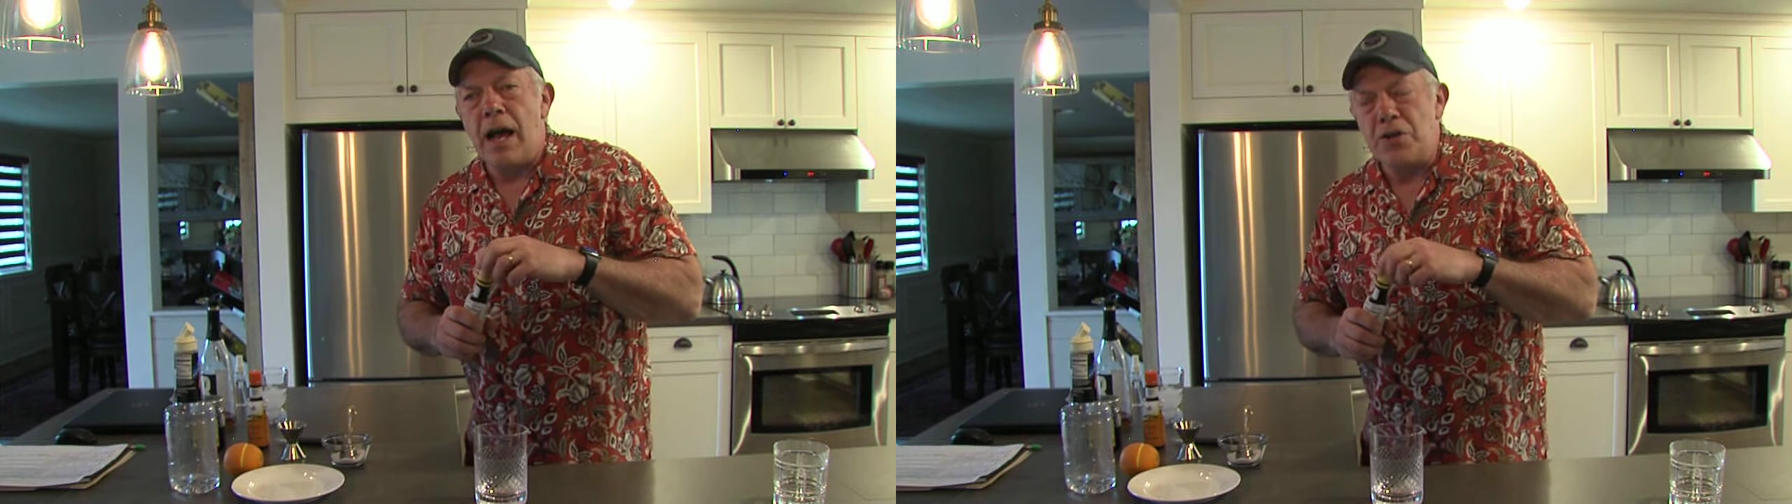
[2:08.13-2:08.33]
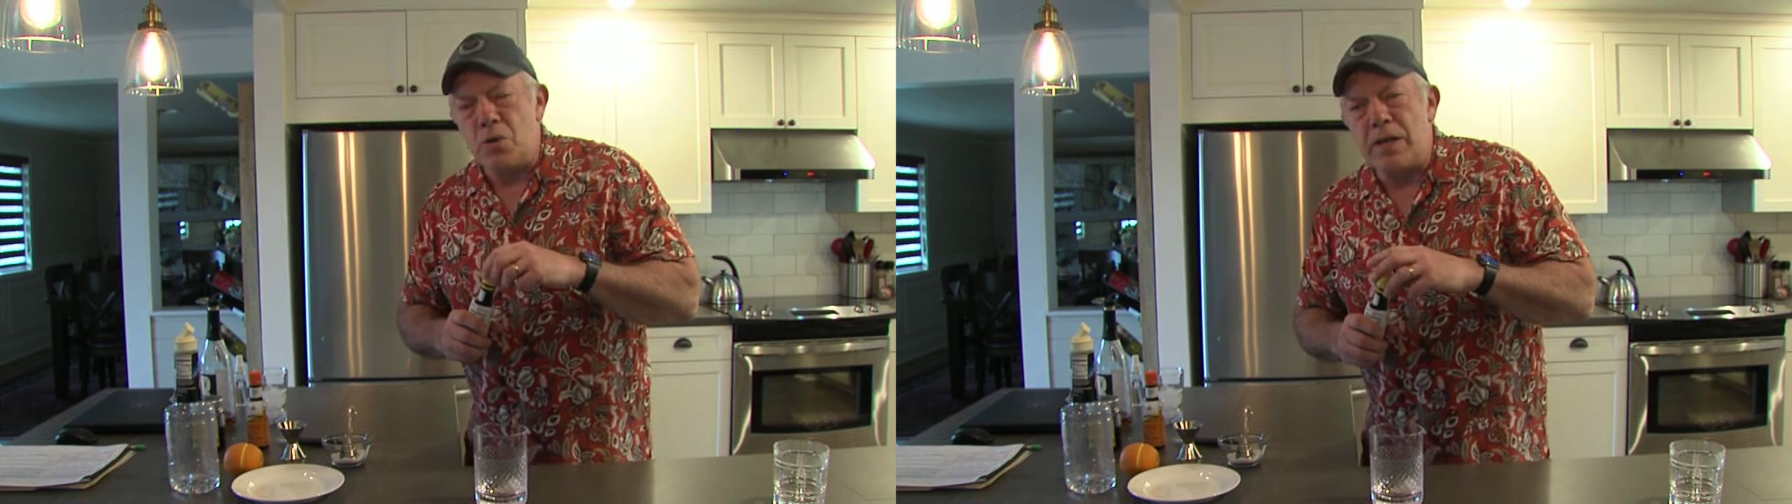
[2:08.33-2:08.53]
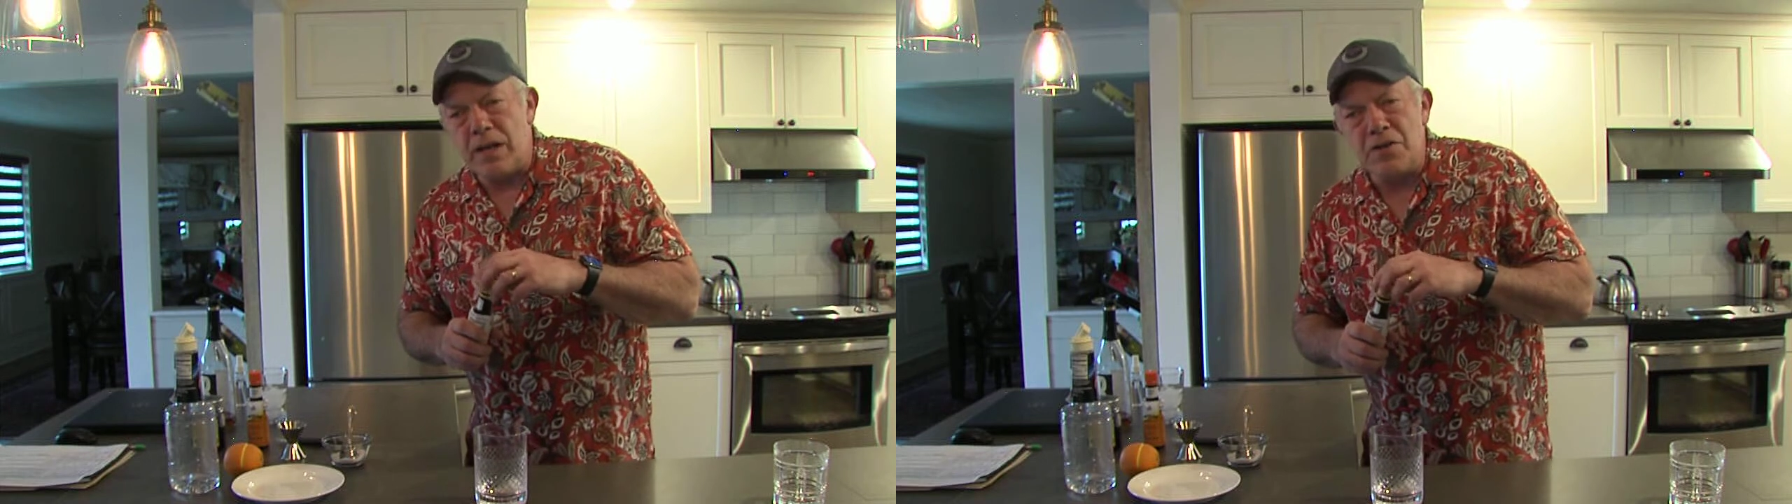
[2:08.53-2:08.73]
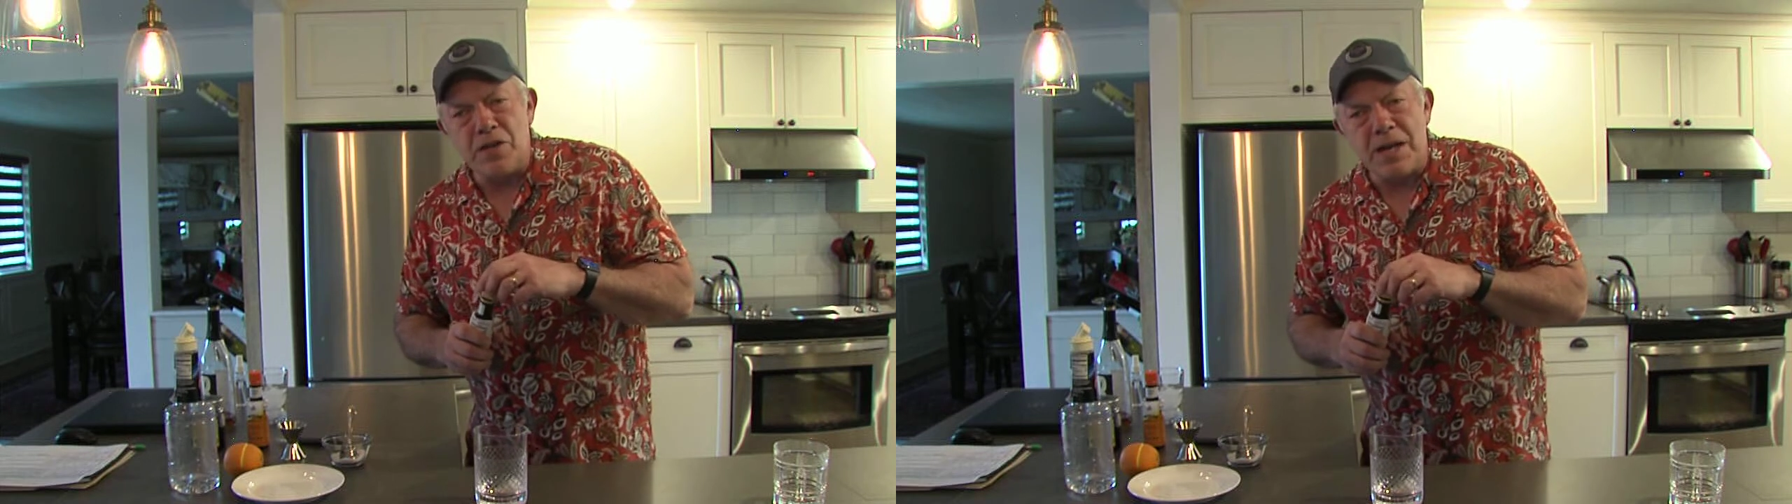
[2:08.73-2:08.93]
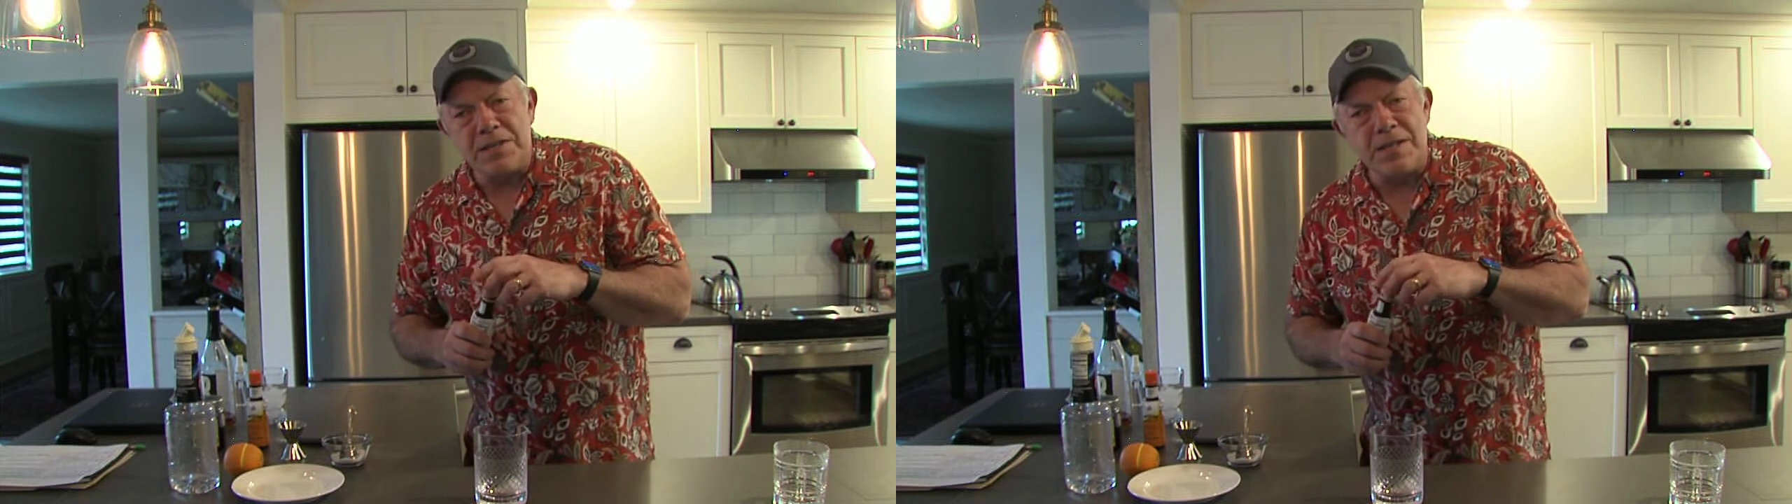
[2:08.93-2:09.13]
You can
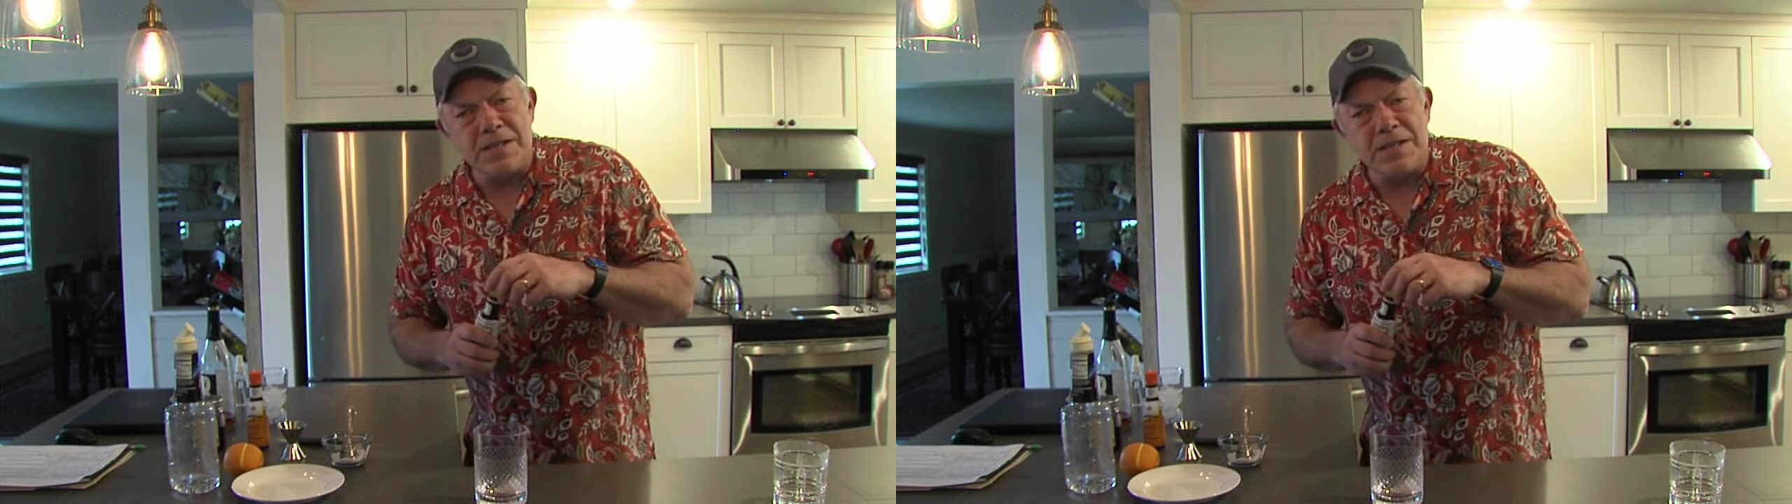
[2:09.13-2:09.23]
adjust to